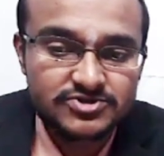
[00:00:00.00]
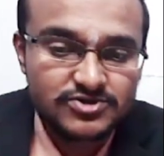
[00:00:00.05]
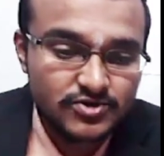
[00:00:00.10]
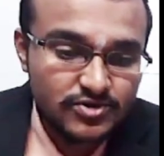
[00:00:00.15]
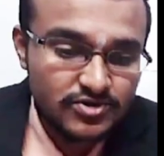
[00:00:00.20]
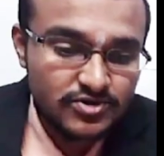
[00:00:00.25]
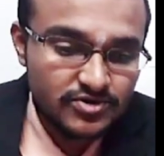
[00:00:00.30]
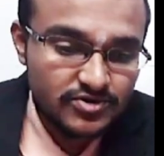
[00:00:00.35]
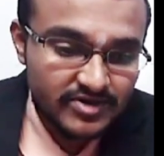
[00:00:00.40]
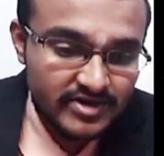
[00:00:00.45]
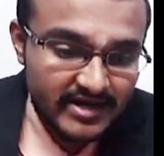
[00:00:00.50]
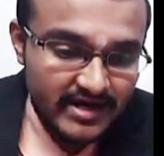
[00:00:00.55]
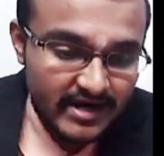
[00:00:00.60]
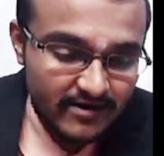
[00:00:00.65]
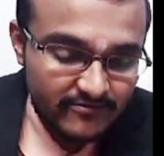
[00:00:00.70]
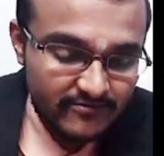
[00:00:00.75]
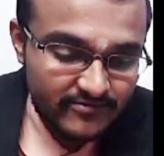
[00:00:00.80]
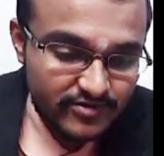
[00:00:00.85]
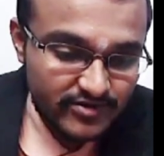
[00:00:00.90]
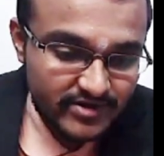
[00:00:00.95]
So
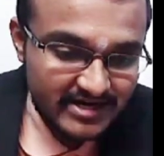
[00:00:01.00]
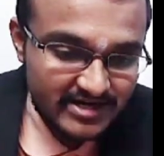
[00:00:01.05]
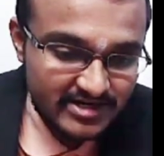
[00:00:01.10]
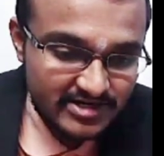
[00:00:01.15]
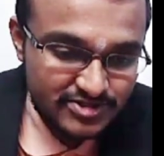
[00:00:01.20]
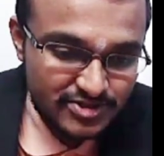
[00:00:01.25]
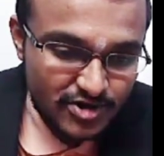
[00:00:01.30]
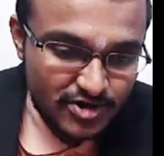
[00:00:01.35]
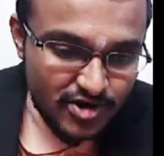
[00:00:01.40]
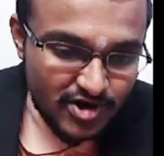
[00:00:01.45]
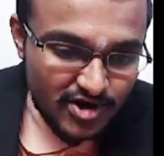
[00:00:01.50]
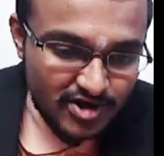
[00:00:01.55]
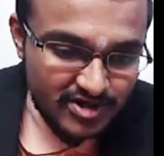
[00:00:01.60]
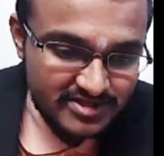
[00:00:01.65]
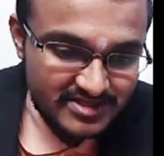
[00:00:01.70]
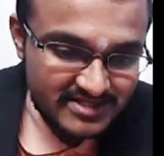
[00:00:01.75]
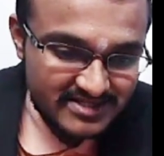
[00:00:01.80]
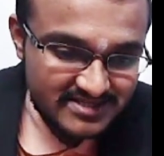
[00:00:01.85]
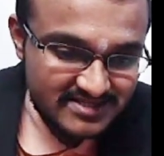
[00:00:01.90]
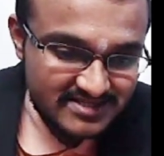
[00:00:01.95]
now you can
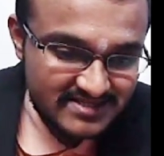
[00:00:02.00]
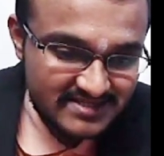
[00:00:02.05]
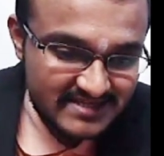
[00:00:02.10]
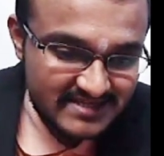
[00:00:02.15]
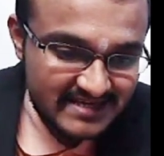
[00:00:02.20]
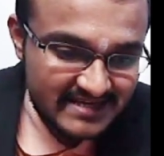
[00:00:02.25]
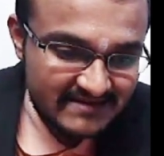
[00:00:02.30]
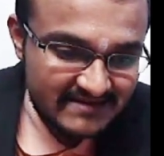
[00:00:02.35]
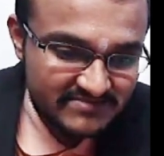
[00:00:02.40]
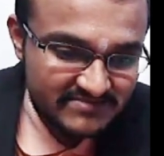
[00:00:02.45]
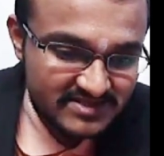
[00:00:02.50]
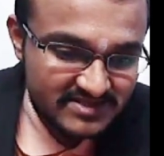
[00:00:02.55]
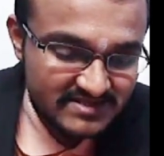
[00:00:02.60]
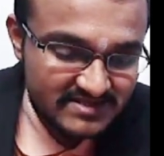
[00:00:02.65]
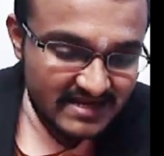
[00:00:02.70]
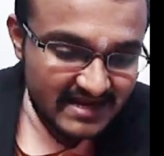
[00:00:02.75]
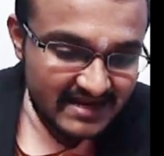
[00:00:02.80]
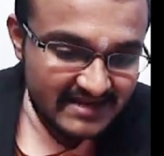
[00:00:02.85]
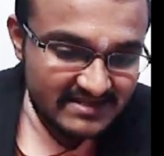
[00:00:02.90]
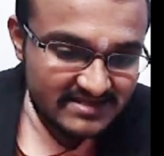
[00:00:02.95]
draw on the
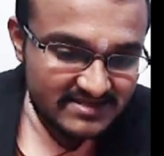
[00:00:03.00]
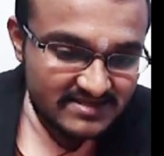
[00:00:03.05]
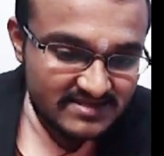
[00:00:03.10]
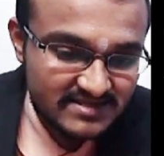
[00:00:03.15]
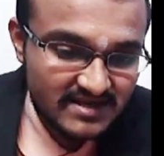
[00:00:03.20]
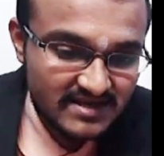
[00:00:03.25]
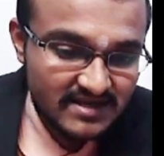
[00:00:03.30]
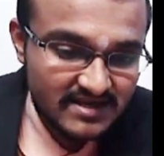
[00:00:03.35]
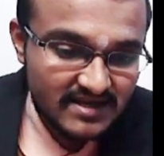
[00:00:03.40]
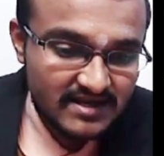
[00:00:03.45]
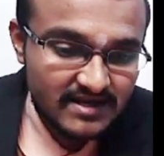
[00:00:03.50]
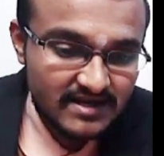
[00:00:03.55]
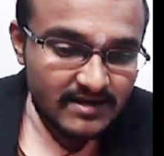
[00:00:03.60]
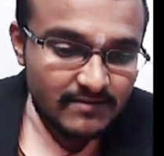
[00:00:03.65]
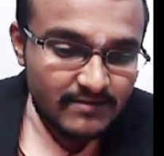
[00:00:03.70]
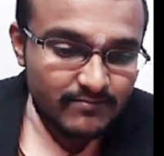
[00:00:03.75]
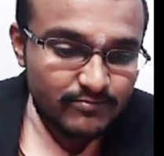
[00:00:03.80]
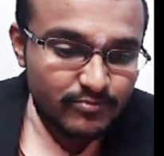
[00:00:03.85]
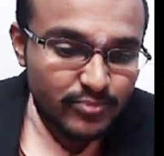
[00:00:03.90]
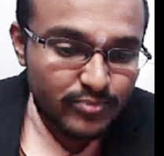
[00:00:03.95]
same science
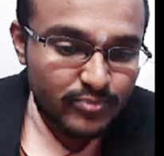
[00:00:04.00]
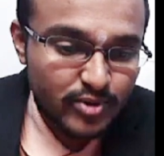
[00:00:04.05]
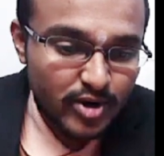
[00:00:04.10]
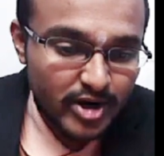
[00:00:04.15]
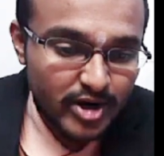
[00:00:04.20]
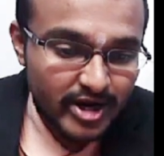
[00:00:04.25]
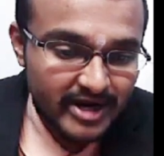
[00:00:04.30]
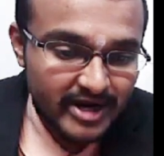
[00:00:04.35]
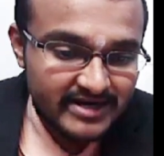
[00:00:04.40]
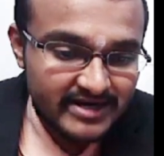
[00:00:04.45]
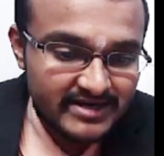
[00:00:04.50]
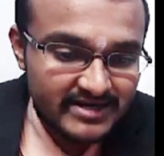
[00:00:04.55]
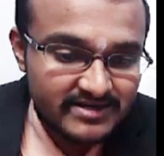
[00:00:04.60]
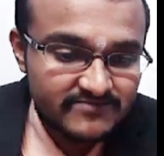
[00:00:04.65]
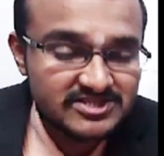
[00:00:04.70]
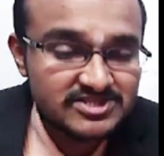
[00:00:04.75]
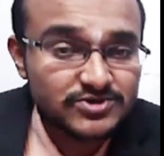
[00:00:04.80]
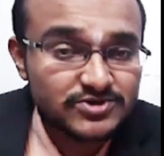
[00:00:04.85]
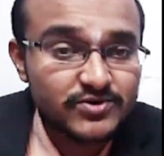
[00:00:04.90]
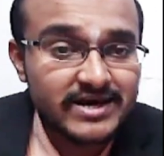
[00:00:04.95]
point which you
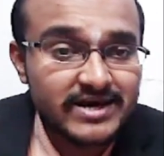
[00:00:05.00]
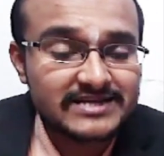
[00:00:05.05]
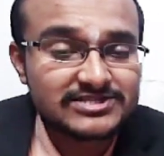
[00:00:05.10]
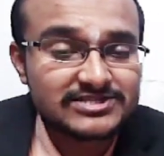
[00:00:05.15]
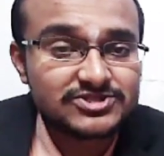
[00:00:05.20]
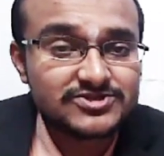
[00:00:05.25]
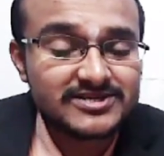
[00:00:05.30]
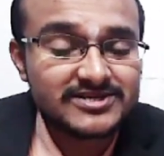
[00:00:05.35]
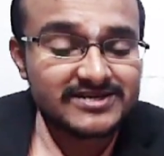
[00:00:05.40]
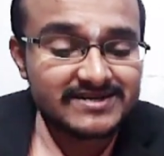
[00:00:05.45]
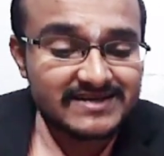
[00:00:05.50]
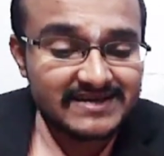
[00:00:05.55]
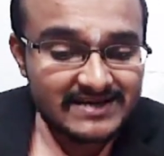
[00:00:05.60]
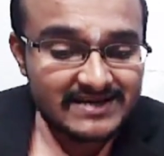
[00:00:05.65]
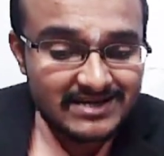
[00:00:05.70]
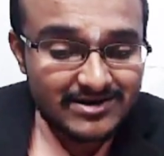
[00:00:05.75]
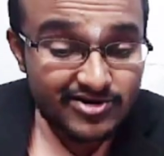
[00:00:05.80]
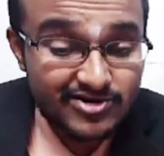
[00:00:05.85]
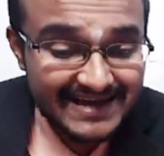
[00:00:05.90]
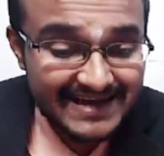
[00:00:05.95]
actually taken
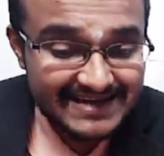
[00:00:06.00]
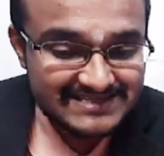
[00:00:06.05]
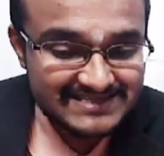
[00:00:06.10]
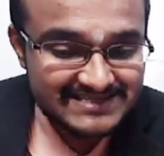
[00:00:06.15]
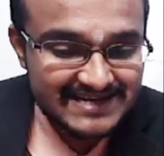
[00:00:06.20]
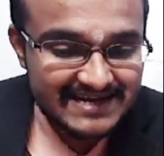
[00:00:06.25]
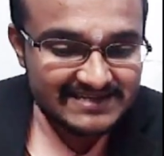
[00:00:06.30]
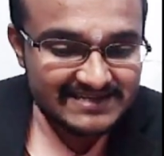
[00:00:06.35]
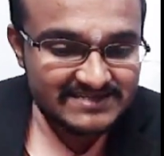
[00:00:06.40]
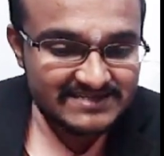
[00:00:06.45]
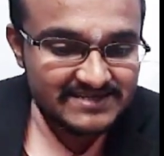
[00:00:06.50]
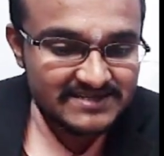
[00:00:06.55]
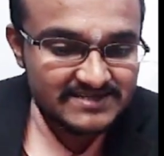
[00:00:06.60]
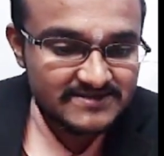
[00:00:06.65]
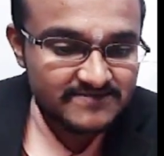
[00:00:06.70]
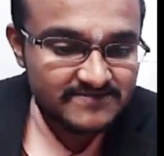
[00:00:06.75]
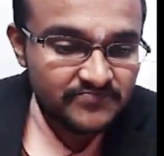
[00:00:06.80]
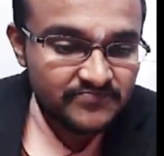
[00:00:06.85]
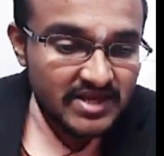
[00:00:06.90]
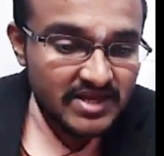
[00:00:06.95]
on x-axis,
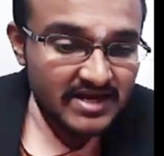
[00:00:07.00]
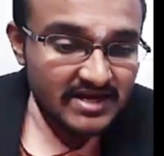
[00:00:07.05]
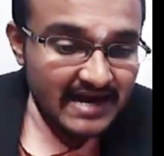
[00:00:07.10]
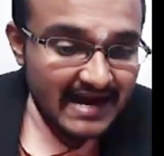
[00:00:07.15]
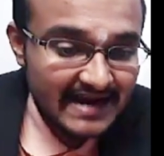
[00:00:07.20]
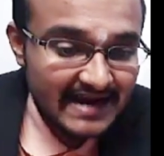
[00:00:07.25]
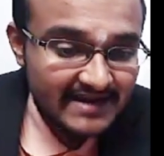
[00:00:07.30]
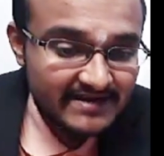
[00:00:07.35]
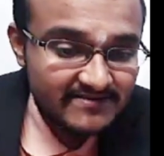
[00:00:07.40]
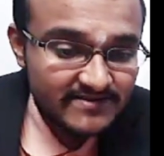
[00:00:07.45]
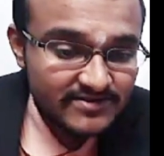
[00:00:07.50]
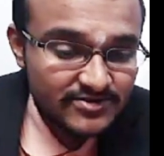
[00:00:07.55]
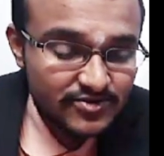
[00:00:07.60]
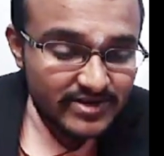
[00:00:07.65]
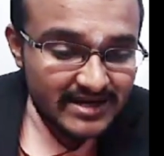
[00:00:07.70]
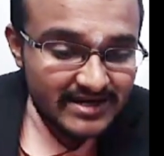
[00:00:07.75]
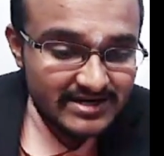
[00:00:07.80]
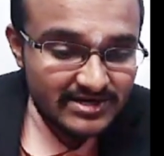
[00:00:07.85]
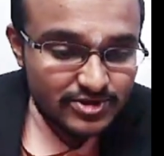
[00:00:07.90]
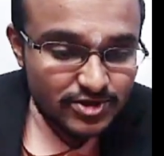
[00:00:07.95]
and you
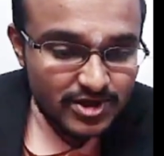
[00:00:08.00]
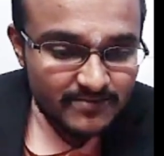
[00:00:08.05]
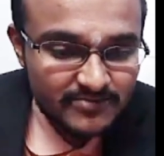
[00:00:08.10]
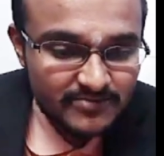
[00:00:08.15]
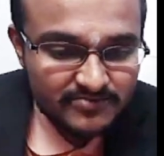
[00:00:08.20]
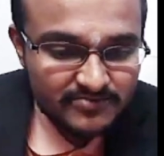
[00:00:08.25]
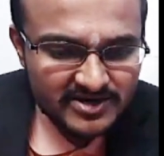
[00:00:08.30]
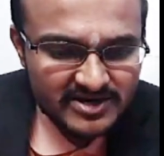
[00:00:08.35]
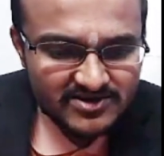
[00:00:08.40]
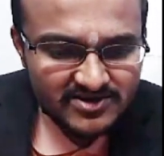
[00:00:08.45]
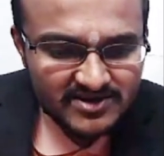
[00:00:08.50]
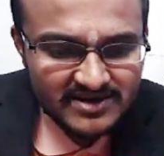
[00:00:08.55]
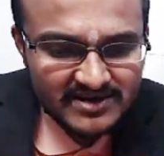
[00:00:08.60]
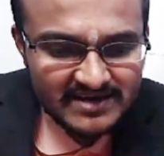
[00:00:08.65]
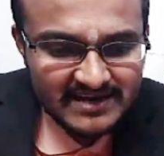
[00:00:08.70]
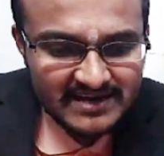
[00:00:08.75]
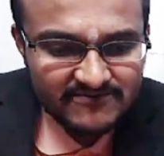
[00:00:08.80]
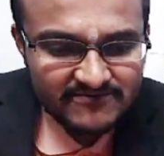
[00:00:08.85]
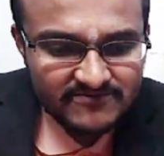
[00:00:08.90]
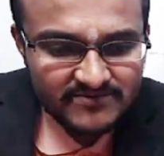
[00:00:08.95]
can draw a
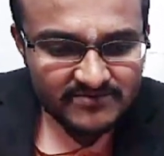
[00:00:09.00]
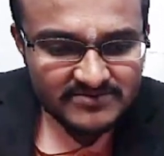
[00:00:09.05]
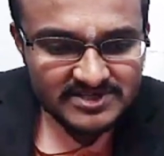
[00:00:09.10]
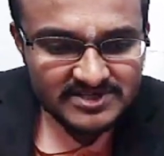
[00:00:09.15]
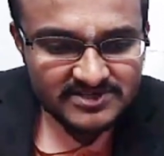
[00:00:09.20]
perpendicular line